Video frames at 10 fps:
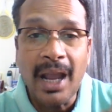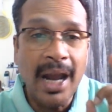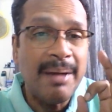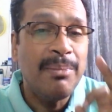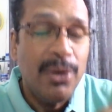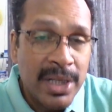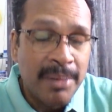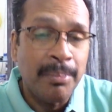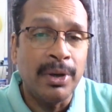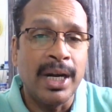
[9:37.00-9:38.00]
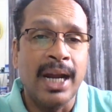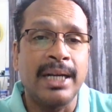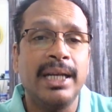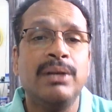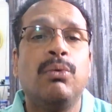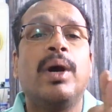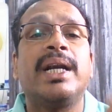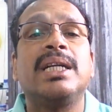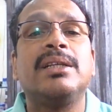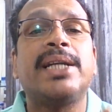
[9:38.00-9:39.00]
And most importantly, what
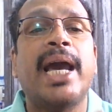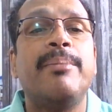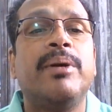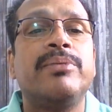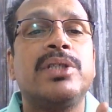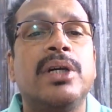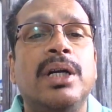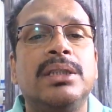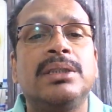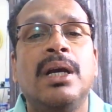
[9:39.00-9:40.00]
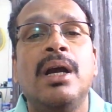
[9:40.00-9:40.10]
are the type of salts